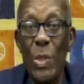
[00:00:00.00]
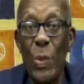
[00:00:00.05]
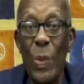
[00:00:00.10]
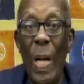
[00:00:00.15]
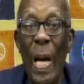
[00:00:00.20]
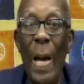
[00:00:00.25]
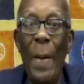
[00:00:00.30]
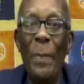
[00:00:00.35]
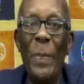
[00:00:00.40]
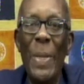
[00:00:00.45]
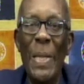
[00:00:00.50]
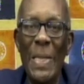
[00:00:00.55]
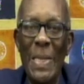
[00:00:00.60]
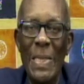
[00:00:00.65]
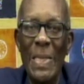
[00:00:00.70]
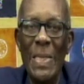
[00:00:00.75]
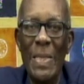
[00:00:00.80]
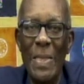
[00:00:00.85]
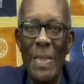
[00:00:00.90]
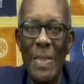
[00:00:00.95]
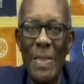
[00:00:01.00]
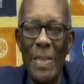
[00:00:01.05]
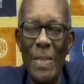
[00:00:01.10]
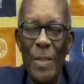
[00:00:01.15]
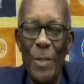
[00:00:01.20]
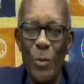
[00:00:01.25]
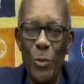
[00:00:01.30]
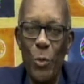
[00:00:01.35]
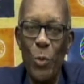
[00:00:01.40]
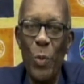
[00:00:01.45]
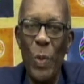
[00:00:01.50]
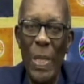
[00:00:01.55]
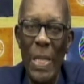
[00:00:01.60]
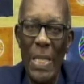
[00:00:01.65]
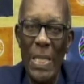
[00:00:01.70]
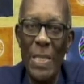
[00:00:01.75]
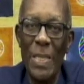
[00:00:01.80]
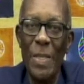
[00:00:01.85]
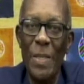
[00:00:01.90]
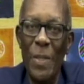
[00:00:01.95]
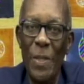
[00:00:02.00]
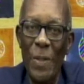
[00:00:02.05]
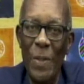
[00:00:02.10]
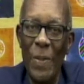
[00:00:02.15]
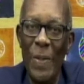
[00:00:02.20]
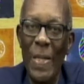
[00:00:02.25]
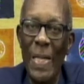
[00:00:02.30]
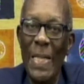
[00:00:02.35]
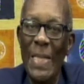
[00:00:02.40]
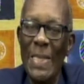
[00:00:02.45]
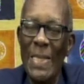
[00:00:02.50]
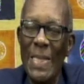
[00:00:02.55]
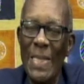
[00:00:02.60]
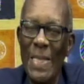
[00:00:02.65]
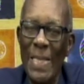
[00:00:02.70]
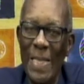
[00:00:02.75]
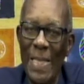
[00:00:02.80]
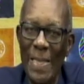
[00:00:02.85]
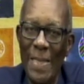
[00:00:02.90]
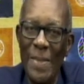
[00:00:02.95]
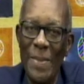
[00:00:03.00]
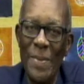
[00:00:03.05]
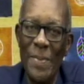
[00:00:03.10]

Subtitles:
to happen to his or her estate.